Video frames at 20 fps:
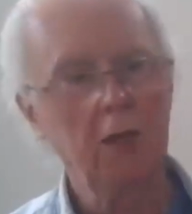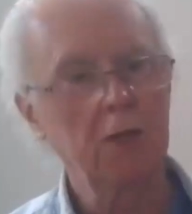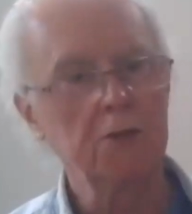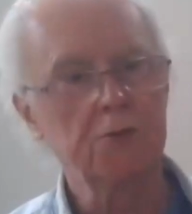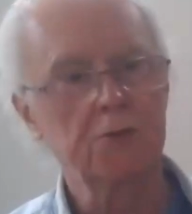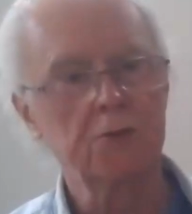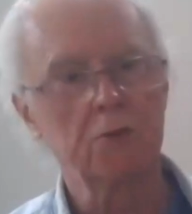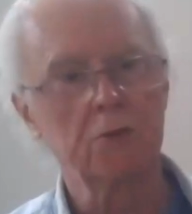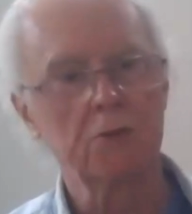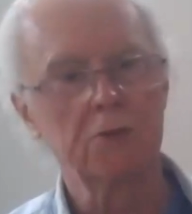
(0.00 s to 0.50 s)

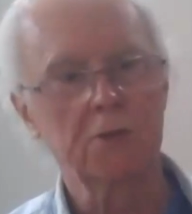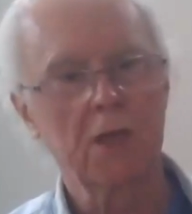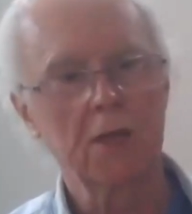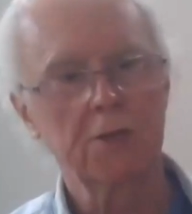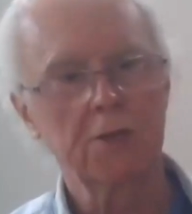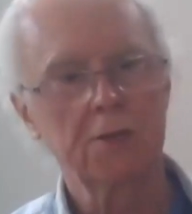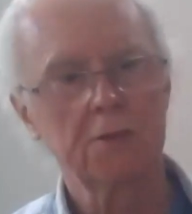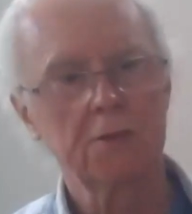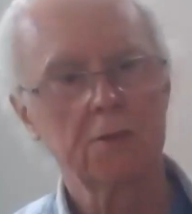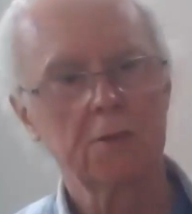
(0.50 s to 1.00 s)
Great
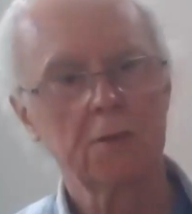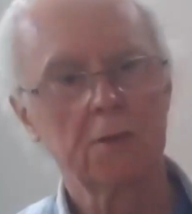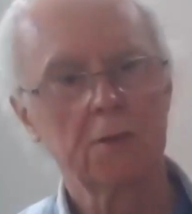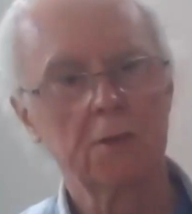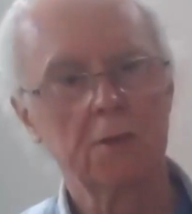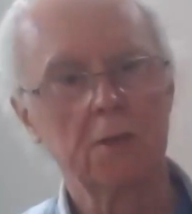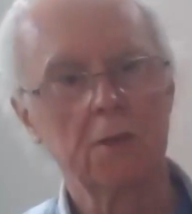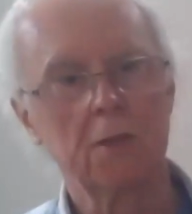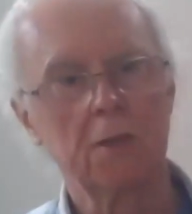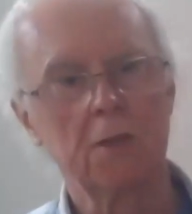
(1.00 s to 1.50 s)
success
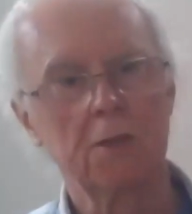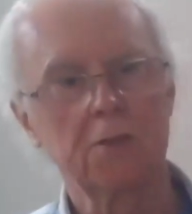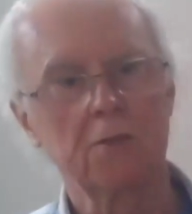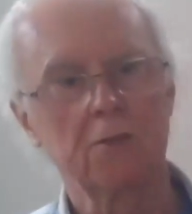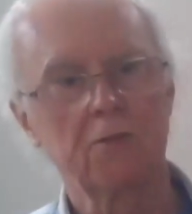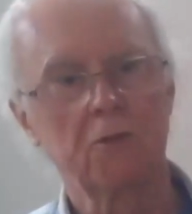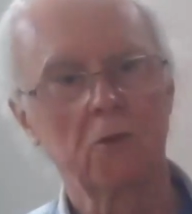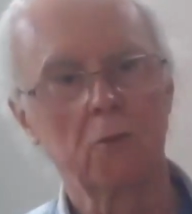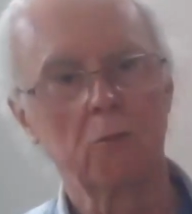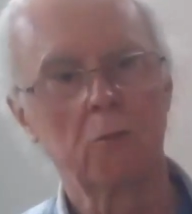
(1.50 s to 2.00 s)

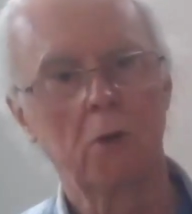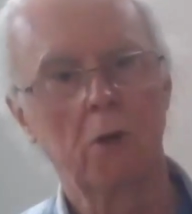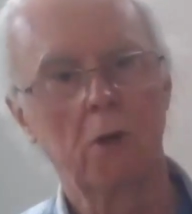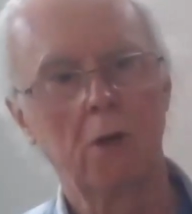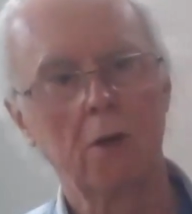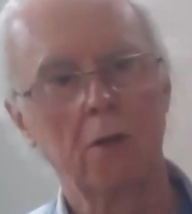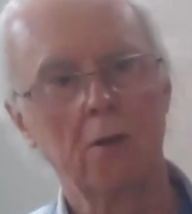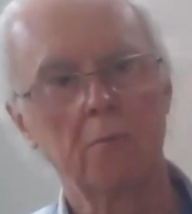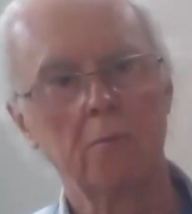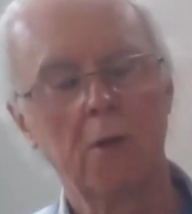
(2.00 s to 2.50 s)
as a
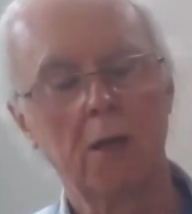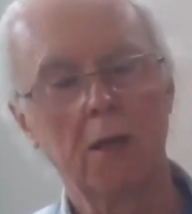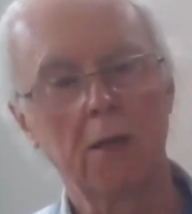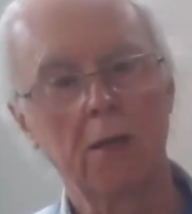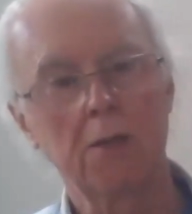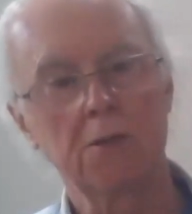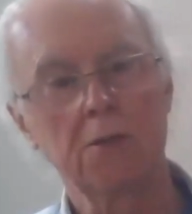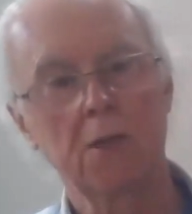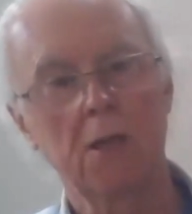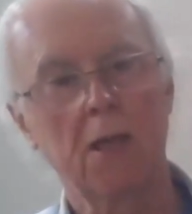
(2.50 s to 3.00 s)
footballer,
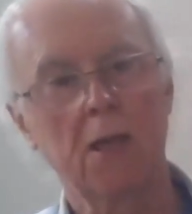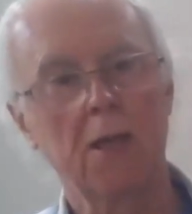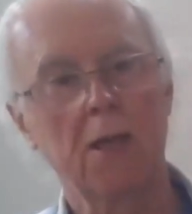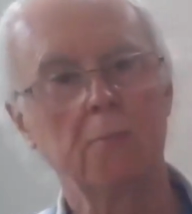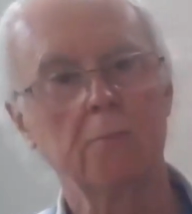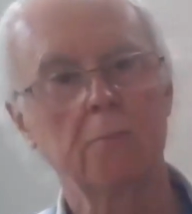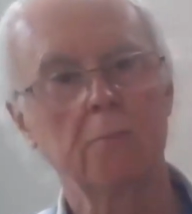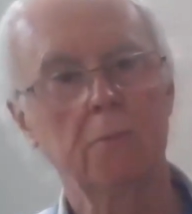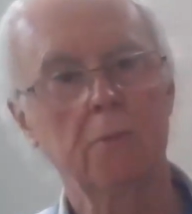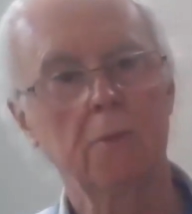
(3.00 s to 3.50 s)
made his
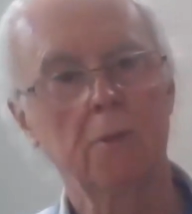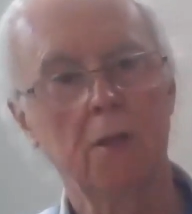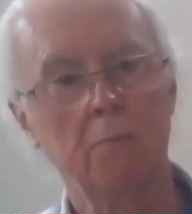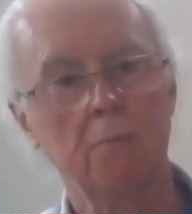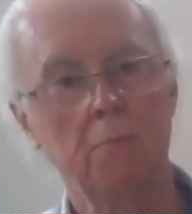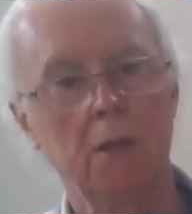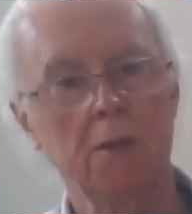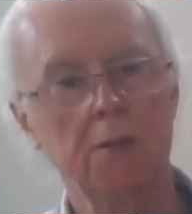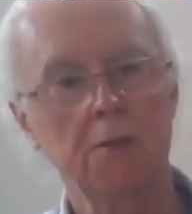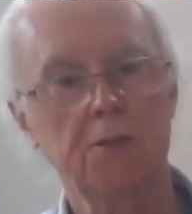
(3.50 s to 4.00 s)
name
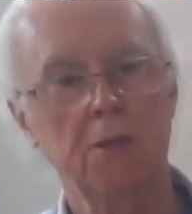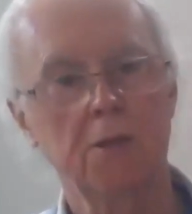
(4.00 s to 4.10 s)
in